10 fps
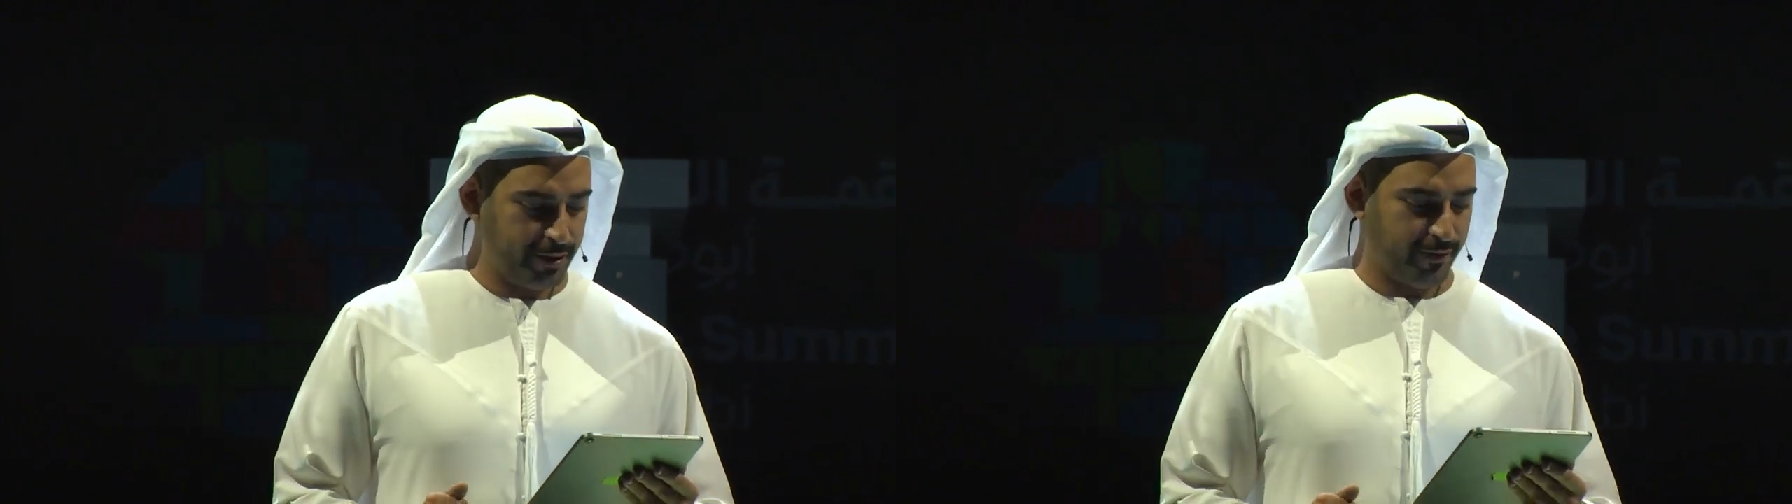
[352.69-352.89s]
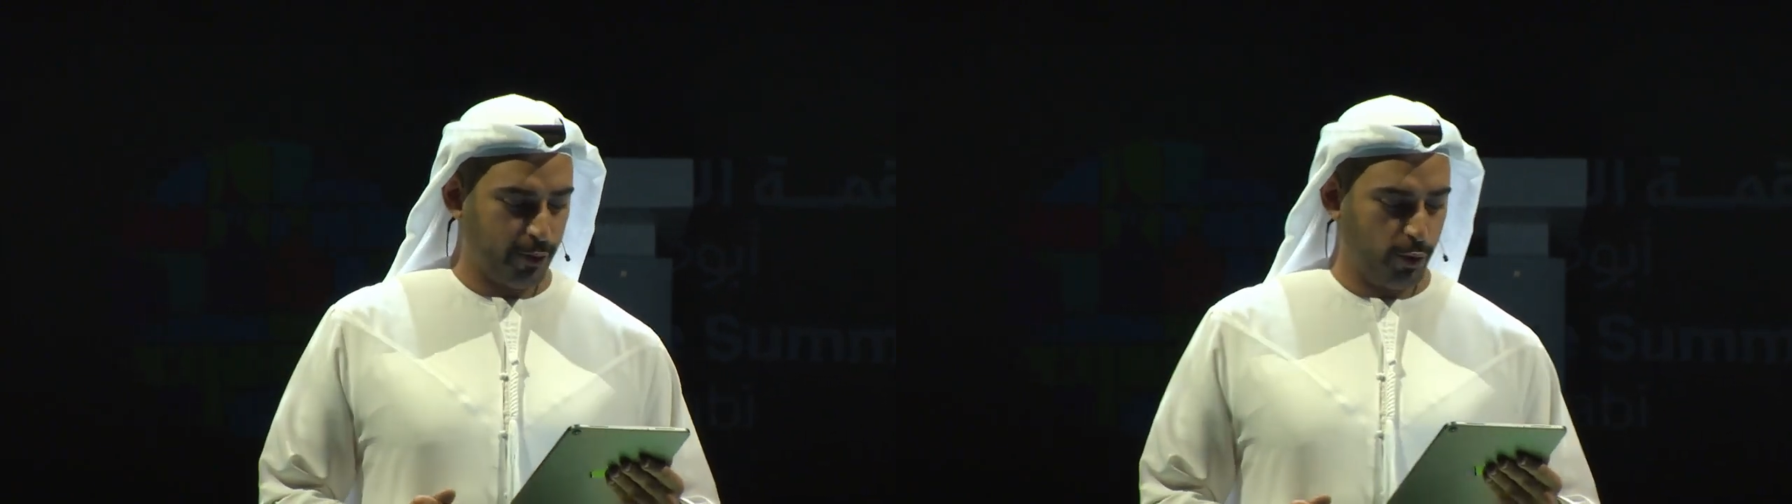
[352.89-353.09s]

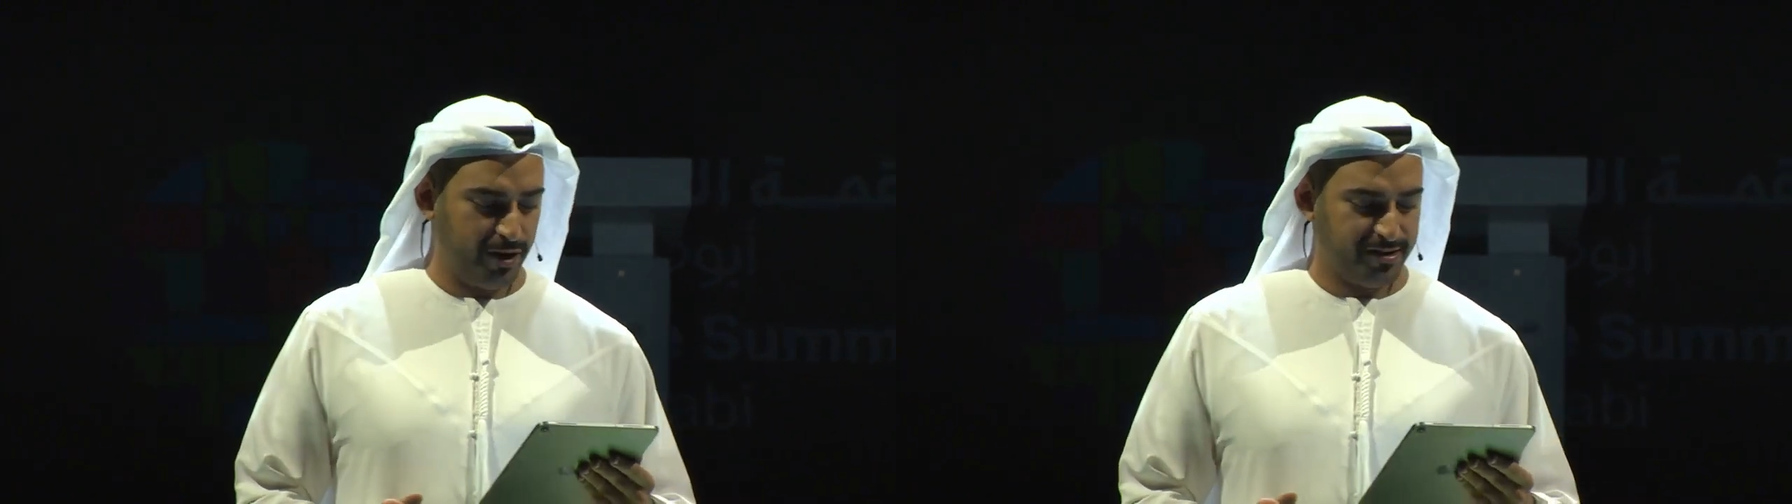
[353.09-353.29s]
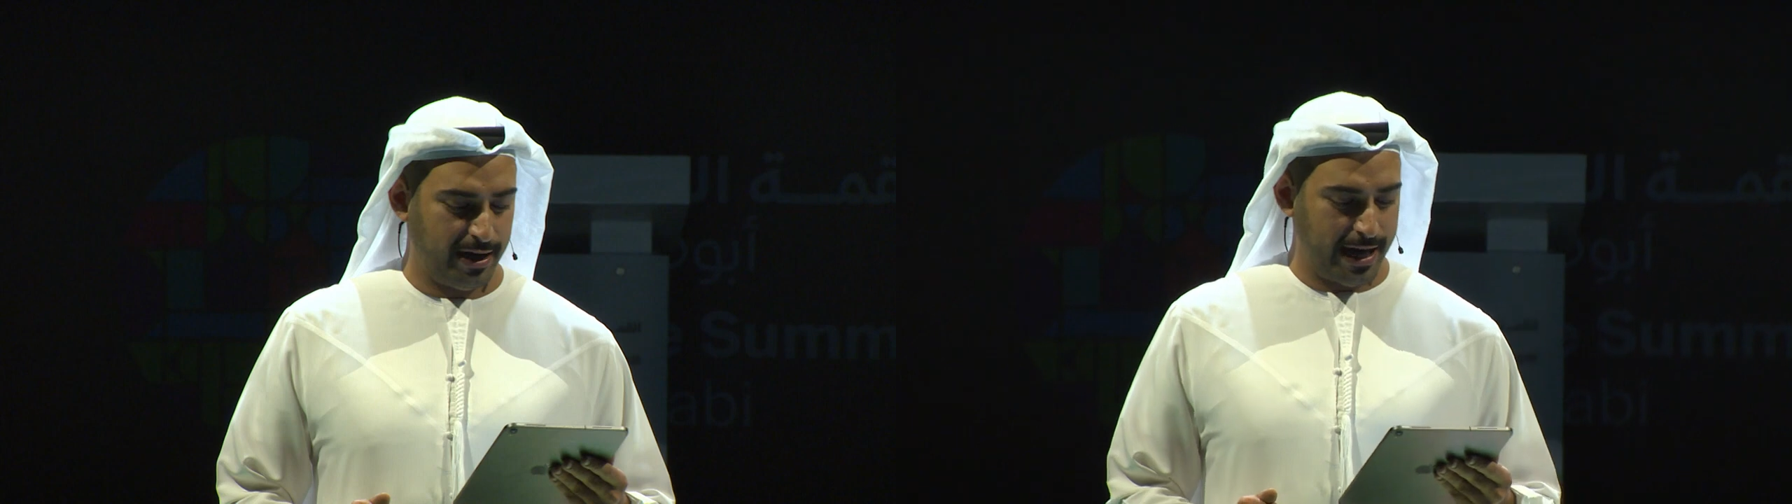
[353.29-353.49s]
of the
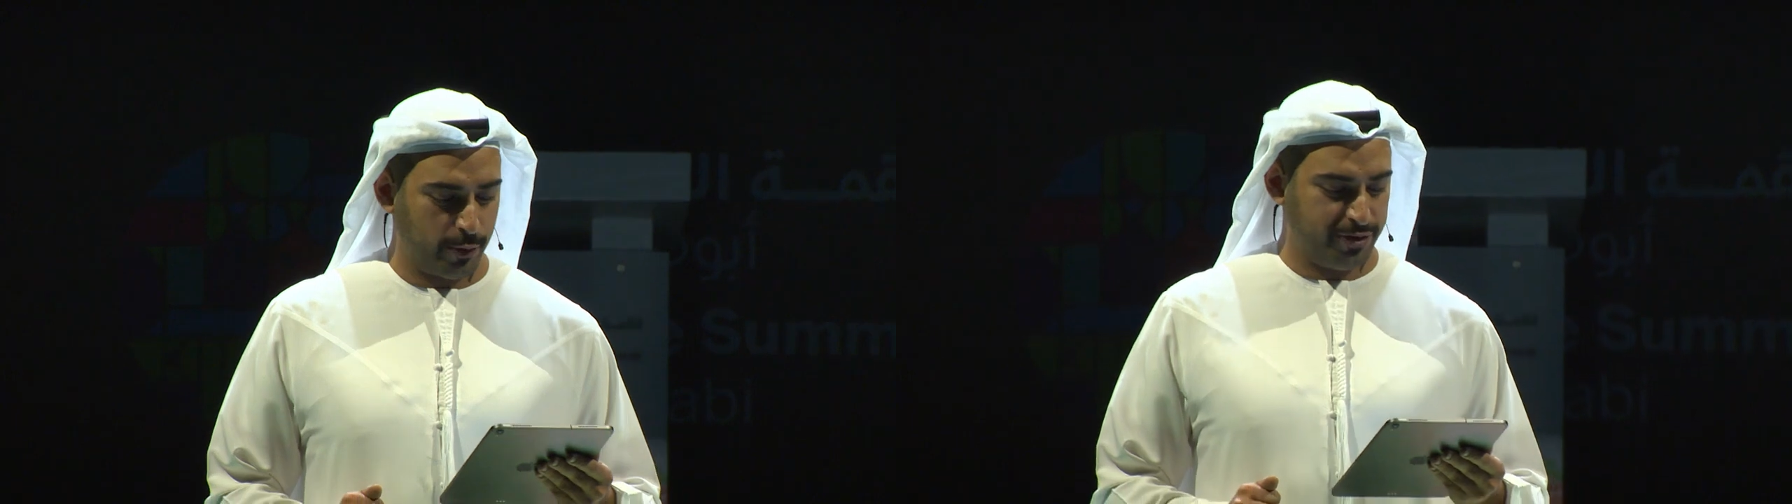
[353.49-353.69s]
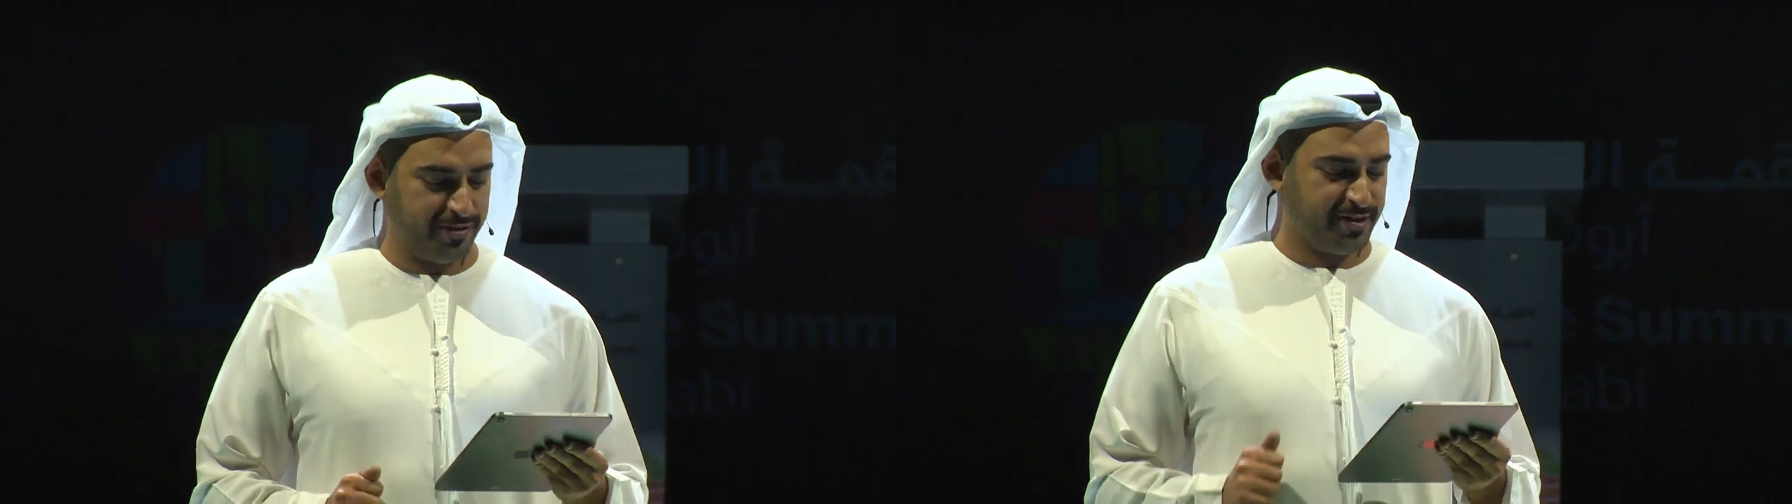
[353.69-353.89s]
world's languages